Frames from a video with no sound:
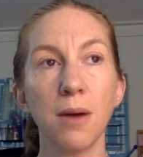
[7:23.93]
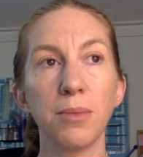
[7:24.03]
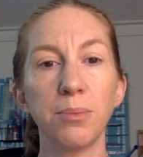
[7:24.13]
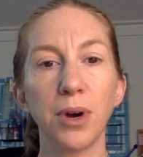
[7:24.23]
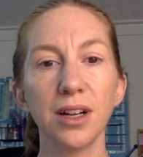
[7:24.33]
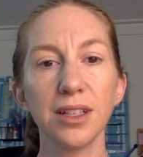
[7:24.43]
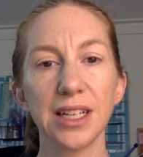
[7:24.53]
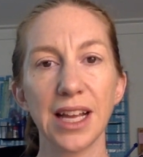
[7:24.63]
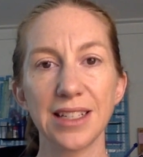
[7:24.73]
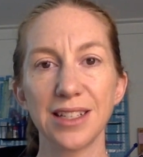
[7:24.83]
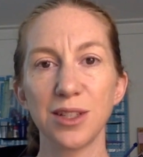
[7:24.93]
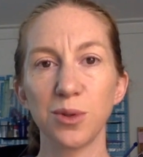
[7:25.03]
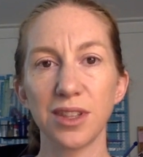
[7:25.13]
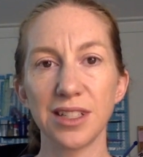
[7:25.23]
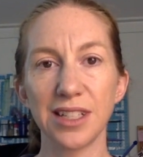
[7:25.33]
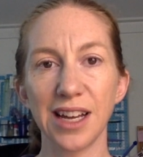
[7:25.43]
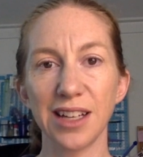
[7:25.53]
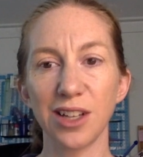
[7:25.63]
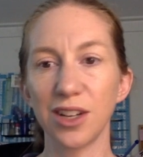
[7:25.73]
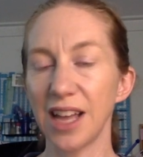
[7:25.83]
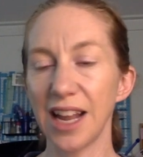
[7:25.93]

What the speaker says: But partly it has to do with the dialogue.